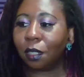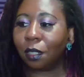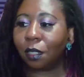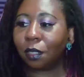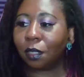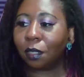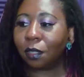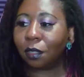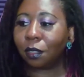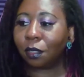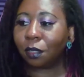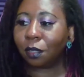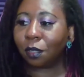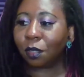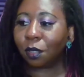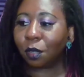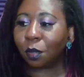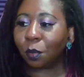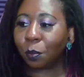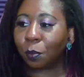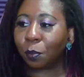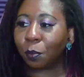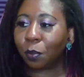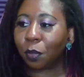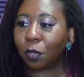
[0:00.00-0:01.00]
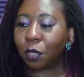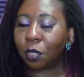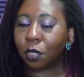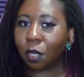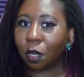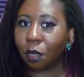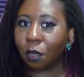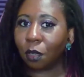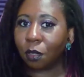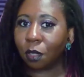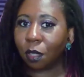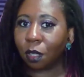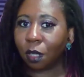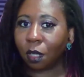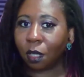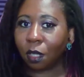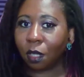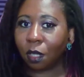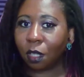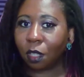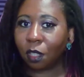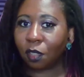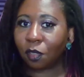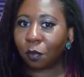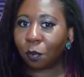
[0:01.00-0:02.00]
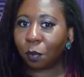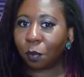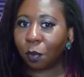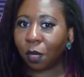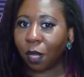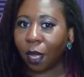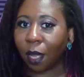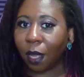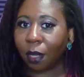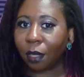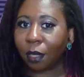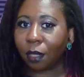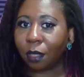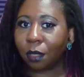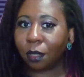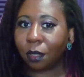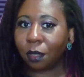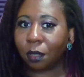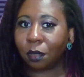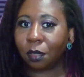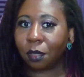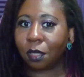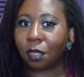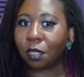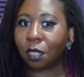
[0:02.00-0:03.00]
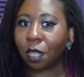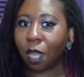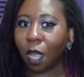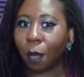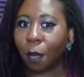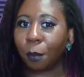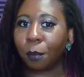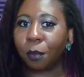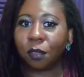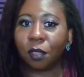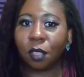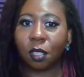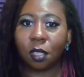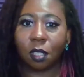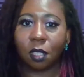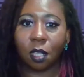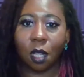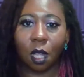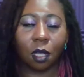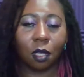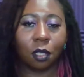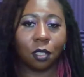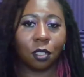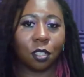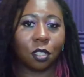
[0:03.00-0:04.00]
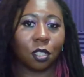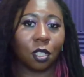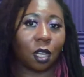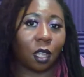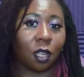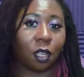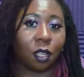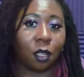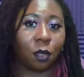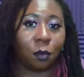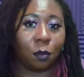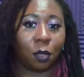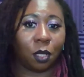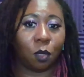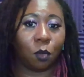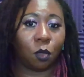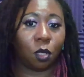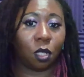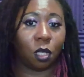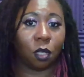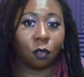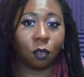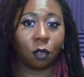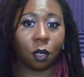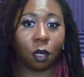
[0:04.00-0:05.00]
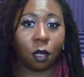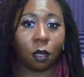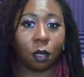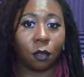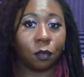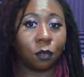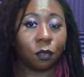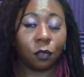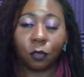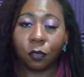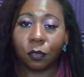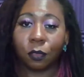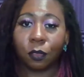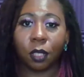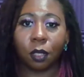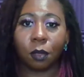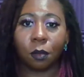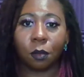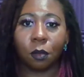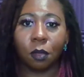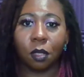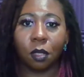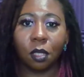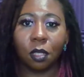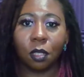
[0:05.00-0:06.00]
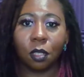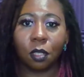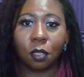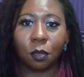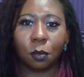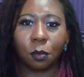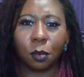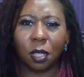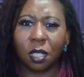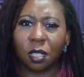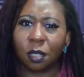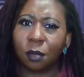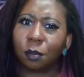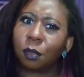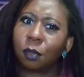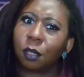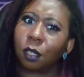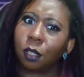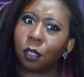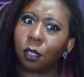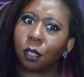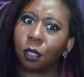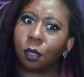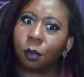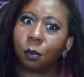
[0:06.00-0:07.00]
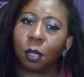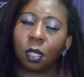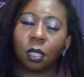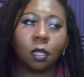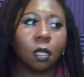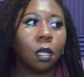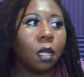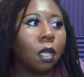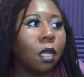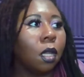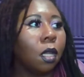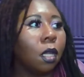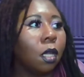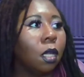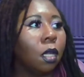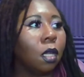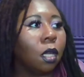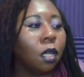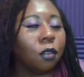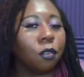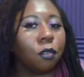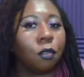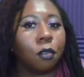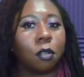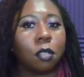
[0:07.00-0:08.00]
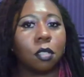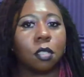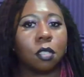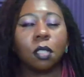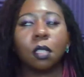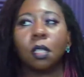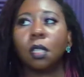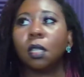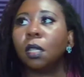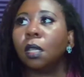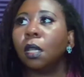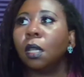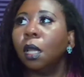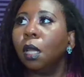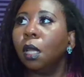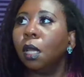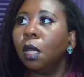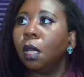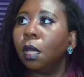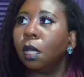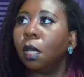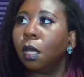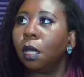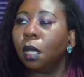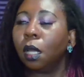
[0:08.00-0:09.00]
persona of black on top of the knowledge that I can be whatever I freaking want to because I'm a human, unfortunately. Um,